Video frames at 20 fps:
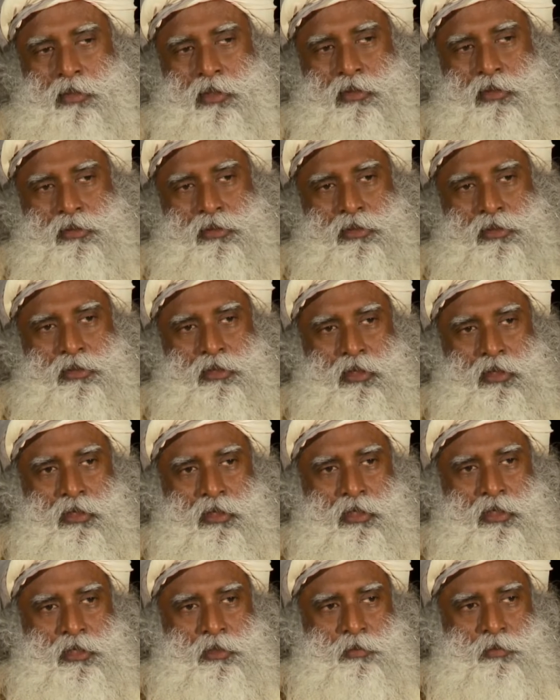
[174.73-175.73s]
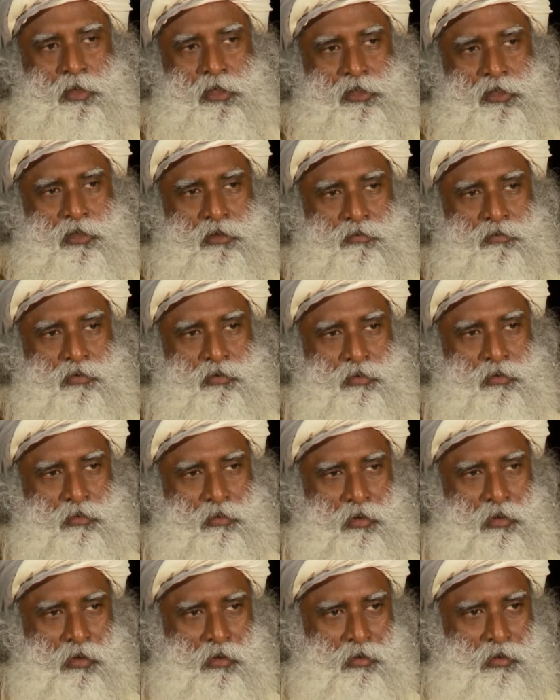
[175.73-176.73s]
because it's not an expression of who
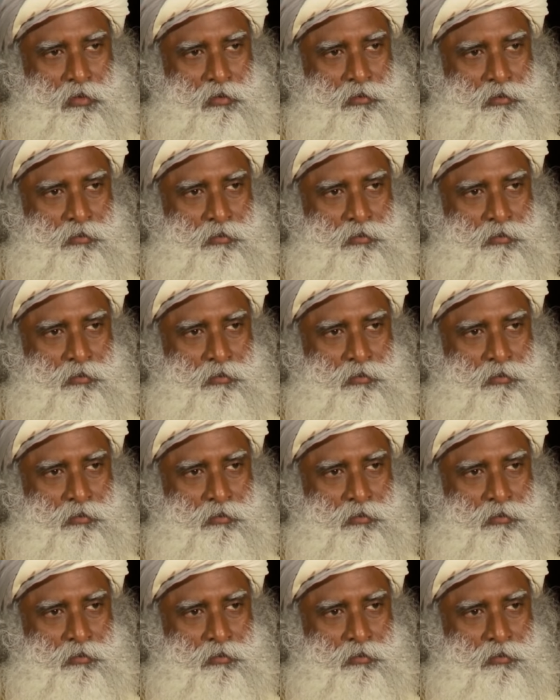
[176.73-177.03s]
you are.